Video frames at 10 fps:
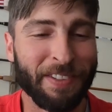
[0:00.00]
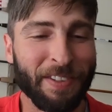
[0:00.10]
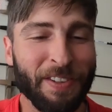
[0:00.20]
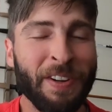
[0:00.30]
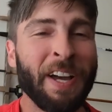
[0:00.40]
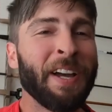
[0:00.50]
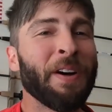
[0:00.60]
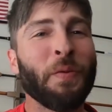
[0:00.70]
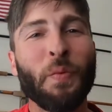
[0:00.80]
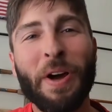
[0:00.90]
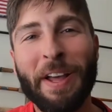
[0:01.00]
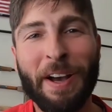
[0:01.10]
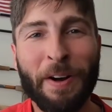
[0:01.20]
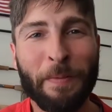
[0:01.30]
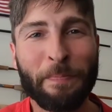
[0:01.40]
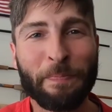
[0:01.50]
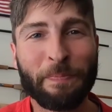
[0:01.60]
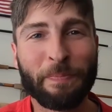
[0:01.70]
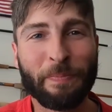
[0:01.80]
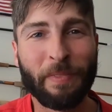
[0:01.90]
So, went out
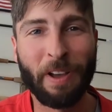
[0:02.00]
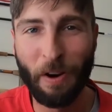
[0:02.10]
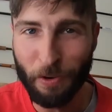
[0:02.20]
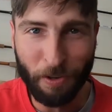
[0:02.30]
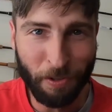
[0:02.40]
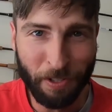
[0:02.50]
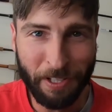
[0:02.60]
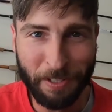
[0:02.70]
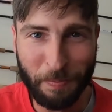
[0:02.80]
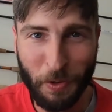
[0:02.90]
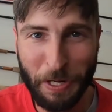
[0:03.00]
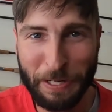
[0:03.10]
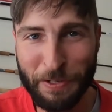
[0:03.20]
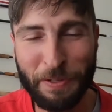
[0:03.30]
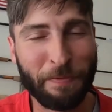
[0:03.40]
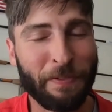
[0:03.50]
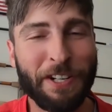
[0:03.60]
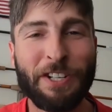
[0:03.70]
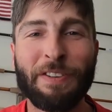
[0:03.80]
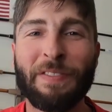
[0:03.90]
early in the morning to do some
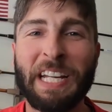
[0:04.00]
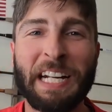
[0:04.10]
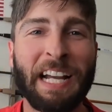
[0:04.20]
fishing, man.